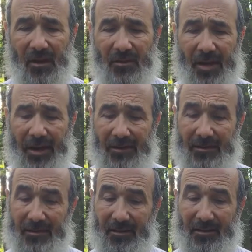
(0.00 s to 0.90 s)

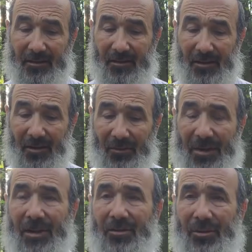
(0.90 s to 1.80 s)
that we
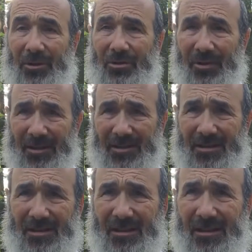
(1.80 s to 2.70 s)
need to
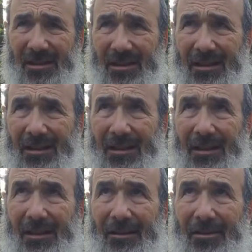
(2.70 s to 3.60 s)
address.
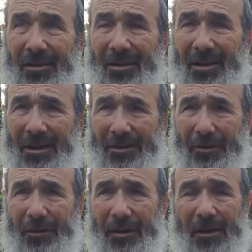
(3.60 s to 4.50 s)
They're
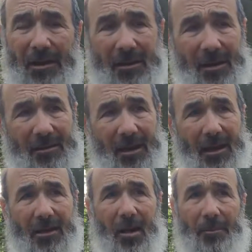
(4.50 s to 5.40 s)
unhealthy, yet they
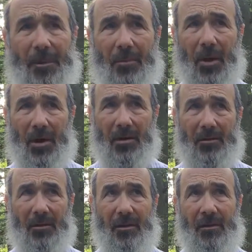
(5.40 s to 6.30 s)
cannot be
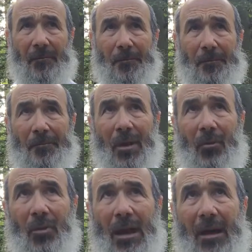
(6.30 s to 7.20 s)
mocked. Now,
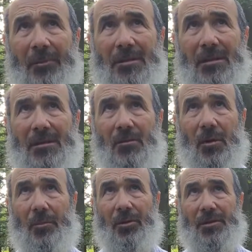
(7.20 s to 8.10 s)
what happens is when a
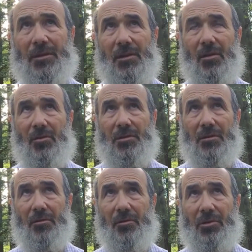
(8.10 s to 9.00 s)
person goes
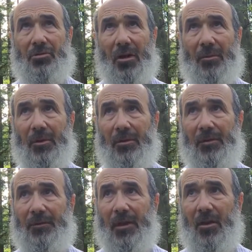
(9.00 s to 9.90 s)
through a trauma,
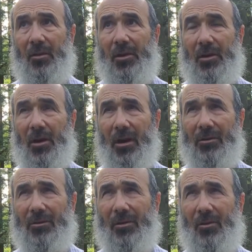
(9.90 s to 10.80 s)
if they know it or not,
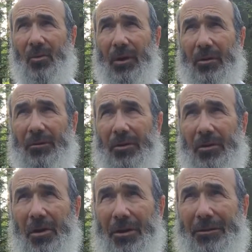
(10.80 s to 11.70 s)
or they're aware of it or
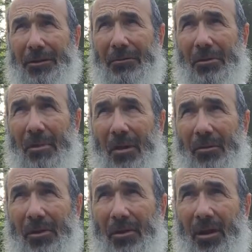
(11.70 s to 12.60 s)
not, or they remember
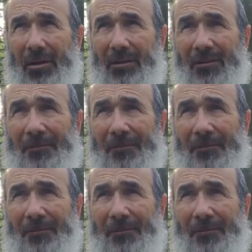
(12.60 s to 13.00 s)
it or not,